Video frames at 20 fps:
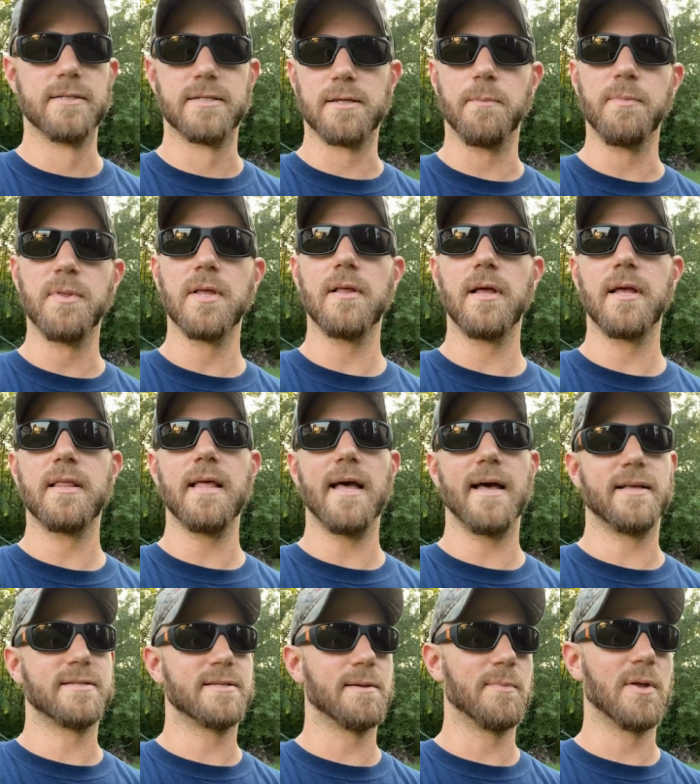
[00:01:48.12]
something like
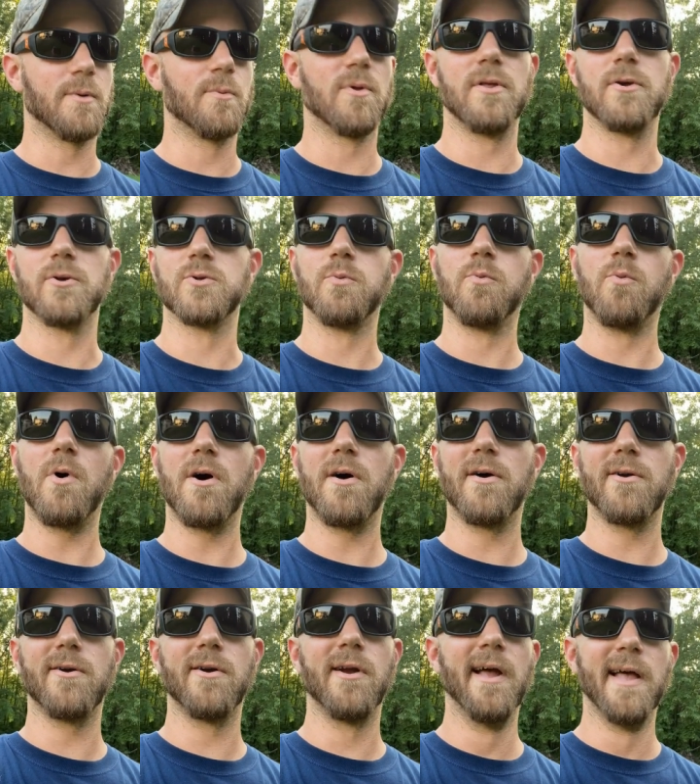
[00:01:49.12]
that, something where there's
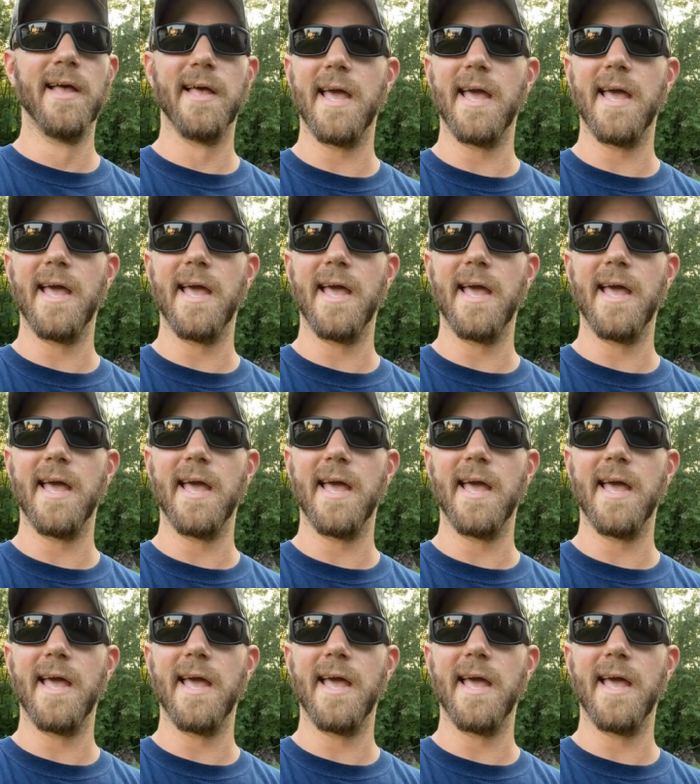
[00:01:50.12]
water,